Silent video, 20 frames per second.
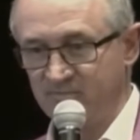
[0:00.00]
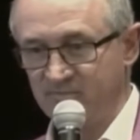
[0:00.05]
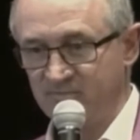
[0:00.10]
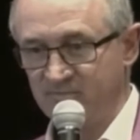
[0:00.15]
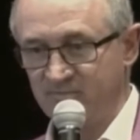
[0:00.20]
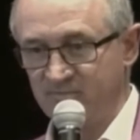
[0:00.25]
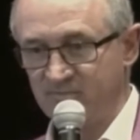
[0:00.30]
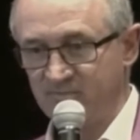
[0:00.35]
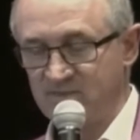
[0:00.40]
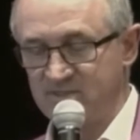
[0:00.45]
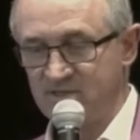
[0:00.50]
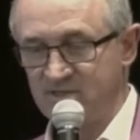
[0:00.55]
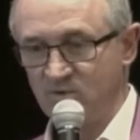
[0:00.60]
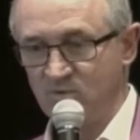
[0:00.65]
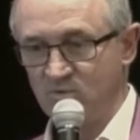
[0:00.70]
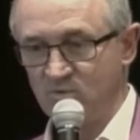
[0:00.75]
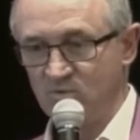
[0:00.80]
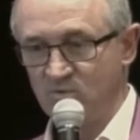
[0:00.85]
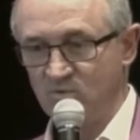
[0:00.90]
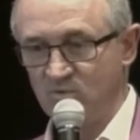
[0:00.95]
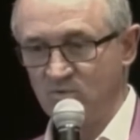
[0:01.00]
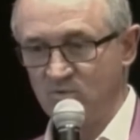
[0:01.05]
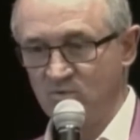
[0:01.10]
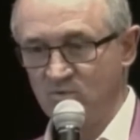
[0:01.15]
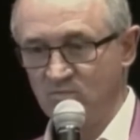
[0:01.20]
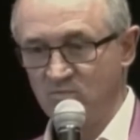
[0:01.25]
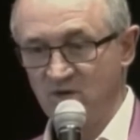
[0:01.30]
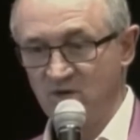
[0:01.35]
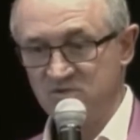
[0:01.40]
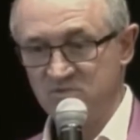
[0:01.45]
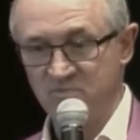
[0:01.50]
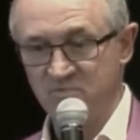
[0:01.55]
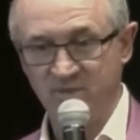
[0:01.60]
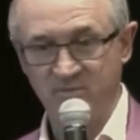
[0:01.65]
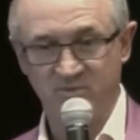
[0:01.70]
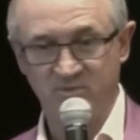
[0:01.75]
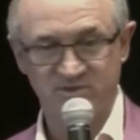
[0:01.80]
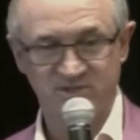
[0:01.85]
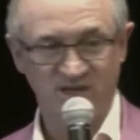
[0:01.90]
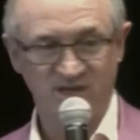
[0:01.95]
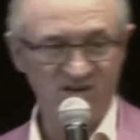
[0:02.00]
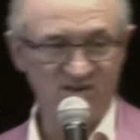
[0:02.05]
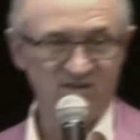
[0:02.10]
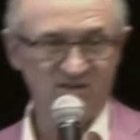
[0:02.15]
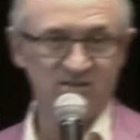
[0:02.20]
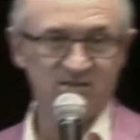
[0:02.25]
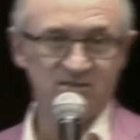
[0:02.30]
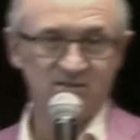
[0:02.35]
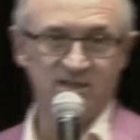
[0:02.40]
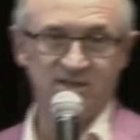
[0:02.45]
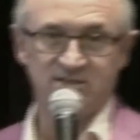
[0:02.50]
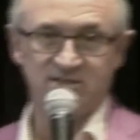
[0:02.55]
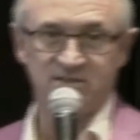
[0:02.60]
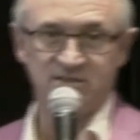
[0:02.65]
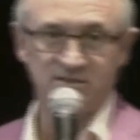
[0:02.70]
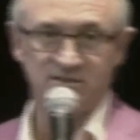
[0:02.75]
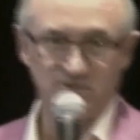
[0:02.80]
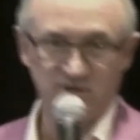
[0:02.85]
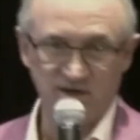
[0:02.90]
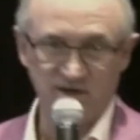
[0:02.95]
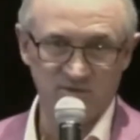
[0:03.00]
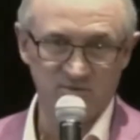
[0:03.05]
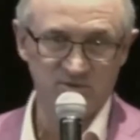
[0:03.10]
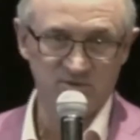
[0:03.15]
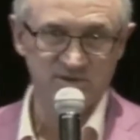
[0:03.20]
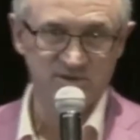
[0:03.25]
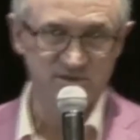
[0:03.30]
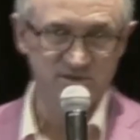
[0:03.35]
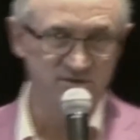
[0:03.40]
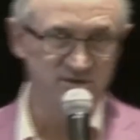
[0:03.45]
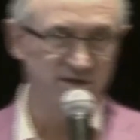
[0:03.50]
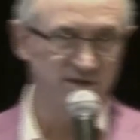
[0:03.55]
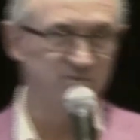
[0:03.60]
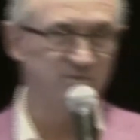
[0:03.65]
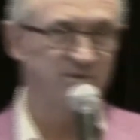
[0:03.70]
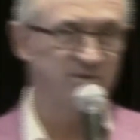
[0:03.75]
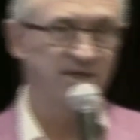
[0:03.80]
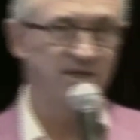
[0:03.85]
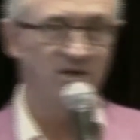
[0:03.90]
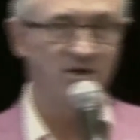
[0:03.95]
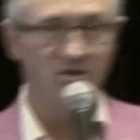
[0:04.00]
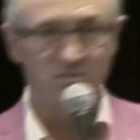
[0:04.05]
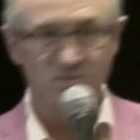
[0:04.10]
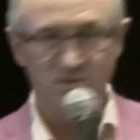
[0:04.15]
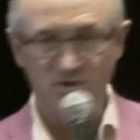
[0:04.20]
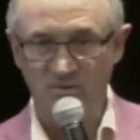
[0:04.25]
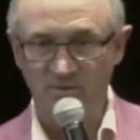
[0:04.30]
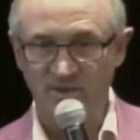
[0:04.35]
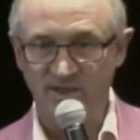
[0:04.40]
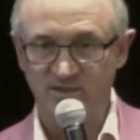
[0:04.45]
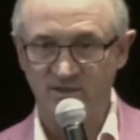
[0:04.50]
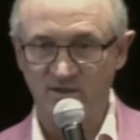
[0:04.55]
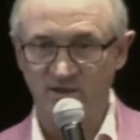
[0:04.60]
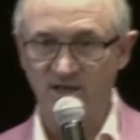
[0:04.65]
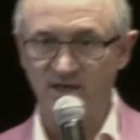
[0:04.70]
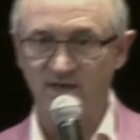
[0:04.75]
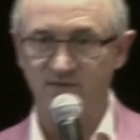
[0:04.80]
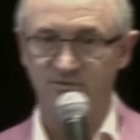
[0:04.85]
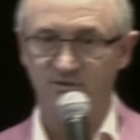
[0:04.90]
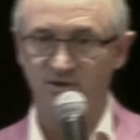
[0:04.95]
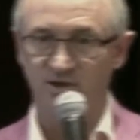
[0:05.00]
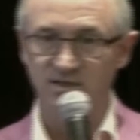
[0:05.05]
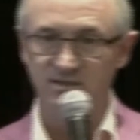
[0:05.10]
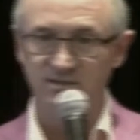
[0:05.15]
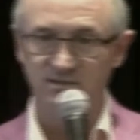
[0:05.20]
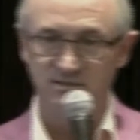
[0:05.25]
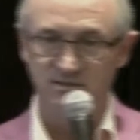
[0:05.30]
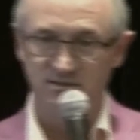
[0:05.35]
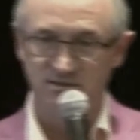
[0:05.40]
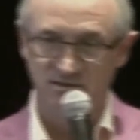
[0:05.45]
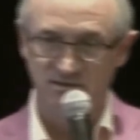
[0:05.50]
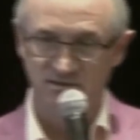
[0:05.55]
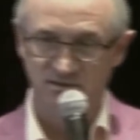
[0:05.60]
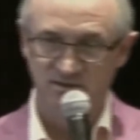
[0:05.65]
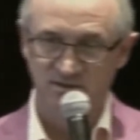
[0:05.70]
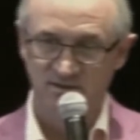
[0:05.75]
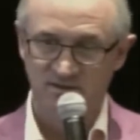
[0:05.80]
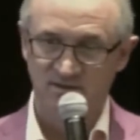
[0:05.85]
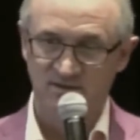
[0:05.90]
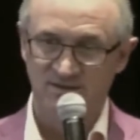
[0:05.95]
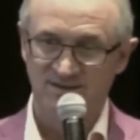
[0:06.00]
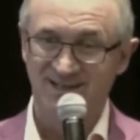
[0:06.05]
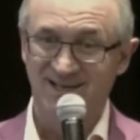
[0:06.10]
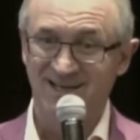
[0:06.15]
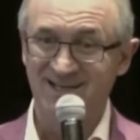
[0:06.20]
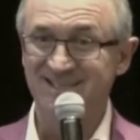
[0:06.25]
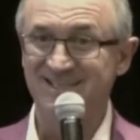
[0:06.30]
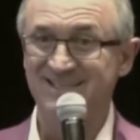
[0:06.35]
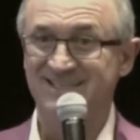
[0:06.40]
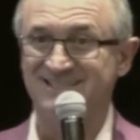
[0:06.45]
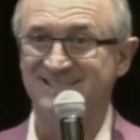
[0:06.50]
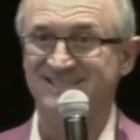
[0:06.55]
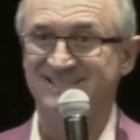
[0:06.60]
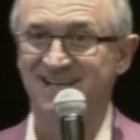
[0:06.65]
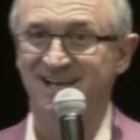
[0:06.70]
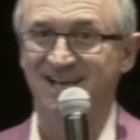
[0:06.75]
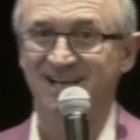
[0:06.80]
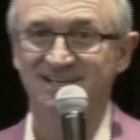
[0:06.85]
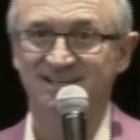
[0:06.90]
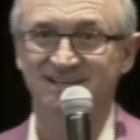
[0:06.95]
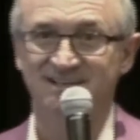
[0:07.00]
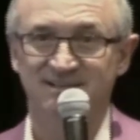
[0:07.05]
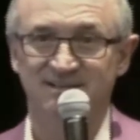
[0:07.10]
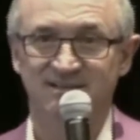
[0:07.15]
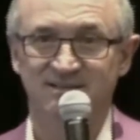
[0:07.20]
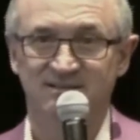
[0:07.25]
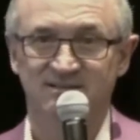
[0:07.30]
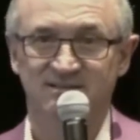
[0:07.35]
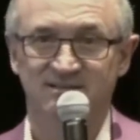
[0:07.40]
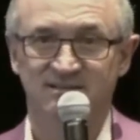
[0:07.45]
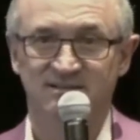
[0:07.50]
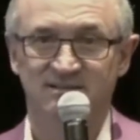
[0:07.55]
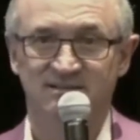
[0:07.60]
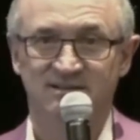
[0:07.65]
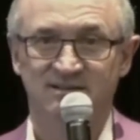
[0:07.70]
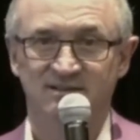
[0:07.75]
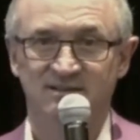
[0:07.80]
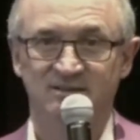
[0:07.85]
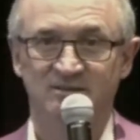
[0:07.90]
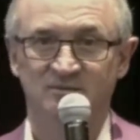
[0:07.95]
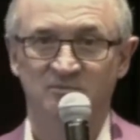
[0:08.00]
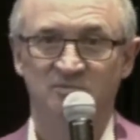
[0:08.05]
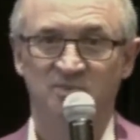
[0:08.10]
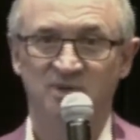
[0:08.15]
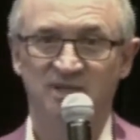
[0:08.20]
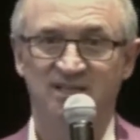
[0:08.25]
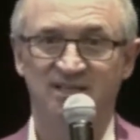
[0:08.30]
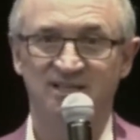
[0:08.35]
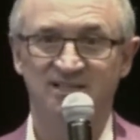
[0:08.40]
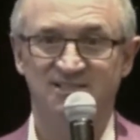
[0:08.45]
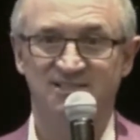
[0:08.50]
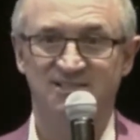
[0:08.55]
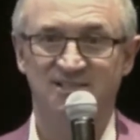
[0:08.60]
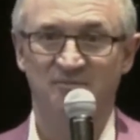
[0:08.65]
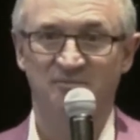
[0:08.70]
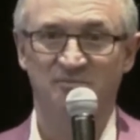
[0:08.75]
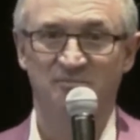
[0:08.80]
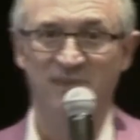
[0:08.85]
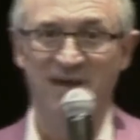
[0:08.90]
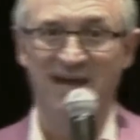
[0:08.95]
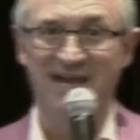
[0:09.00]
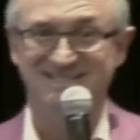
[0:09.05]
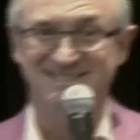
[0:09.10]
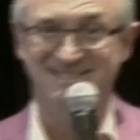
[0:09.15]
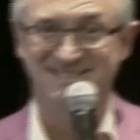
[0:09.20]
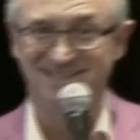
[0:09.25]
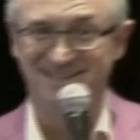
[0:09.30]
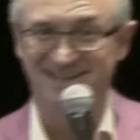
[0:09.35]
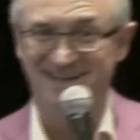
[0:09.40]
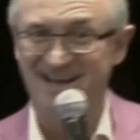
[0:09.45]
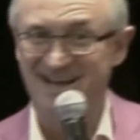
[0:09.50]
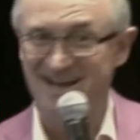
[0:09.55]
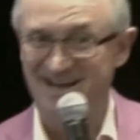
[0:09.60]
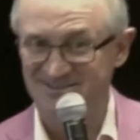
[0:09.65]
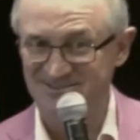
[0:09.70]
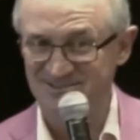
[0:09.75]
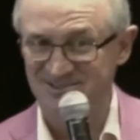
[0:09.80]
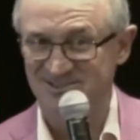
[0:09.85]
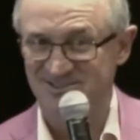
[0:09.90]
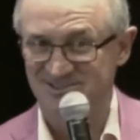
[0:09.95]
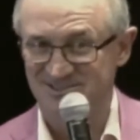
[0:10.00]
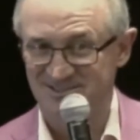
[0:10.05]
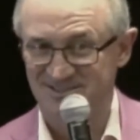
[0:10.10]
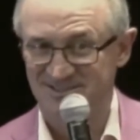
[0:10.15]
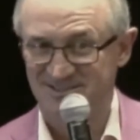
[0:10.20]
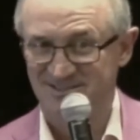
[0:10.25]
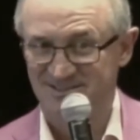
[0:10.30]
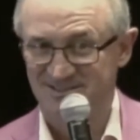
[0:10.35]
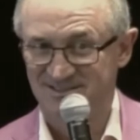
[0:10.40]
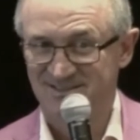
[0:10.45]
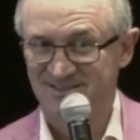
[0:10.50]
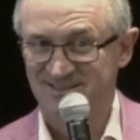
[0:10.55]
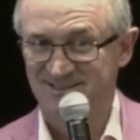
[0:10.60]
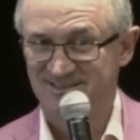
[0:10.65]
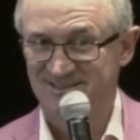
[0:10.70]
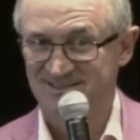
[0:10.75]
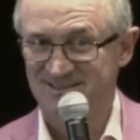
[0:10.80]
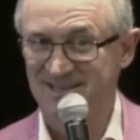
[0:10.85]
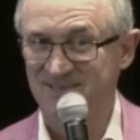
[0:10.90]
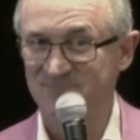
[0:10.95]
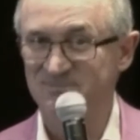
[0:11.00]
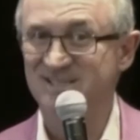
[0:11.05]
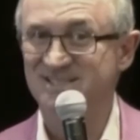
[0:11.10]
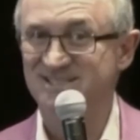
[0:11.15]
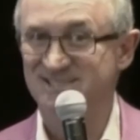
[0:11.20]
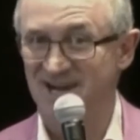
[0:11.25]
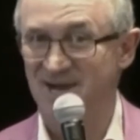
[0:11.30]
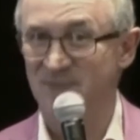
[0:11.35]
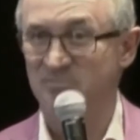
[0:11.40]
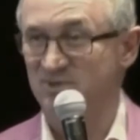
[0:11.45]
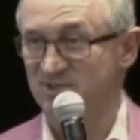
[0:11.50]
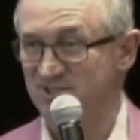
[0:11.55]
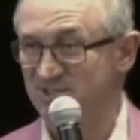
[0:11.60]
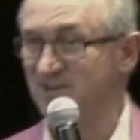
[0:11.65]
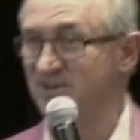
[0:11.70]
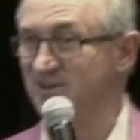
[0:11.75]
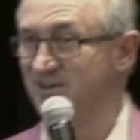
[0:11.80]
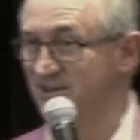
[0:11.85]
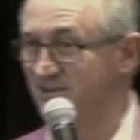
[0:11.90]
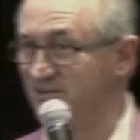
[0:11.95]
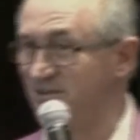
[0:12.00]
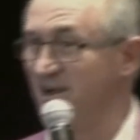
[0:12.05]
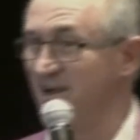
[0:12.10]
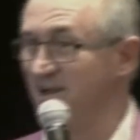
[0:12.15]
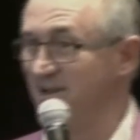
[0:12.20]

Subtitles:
so most people say, oh, that's incredible, it's incredible. And they go home and go about their life, right? I get excited because bats in a house, that means opportunity, right?